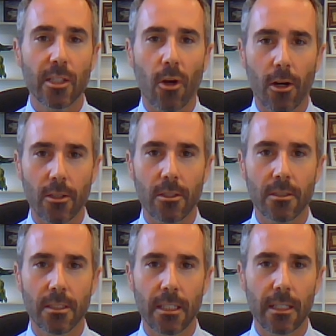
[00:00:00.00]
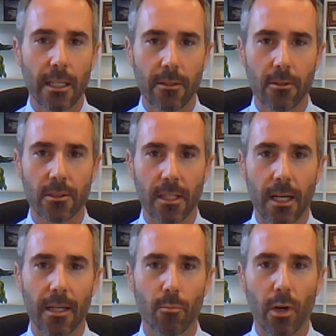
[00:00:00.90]
it's hard to see either
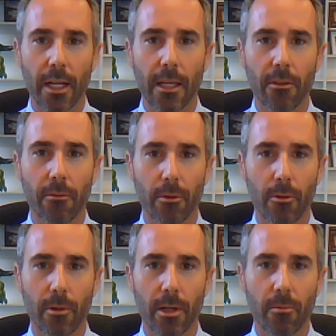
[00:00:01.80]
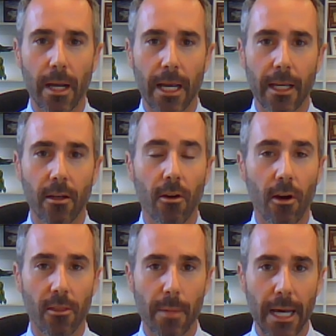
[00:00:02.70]
side breaking through in a way
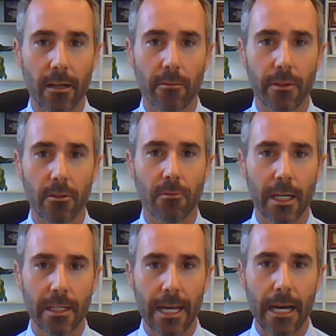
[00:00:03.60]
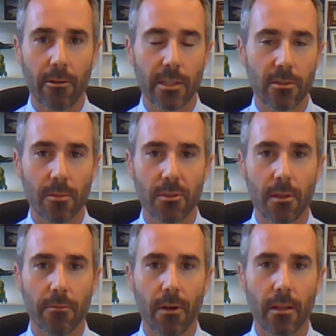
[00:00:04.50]
on the battlefield right now in terms of
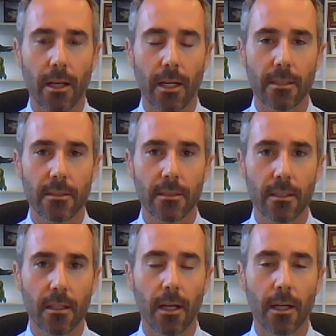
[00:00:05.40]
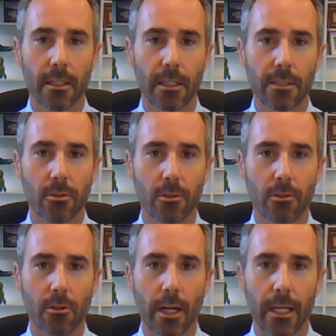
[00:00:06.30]
the front lines uh, in eastern
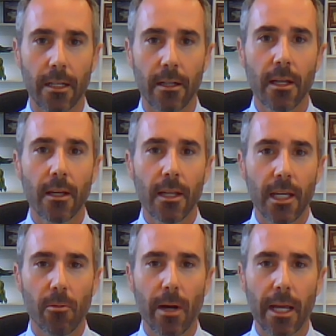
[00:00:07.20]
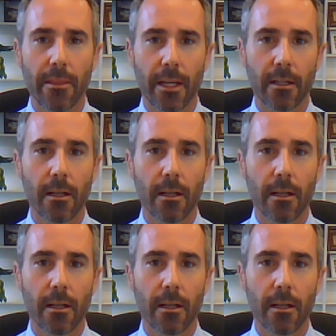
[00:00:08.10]
Ukraine, in a way that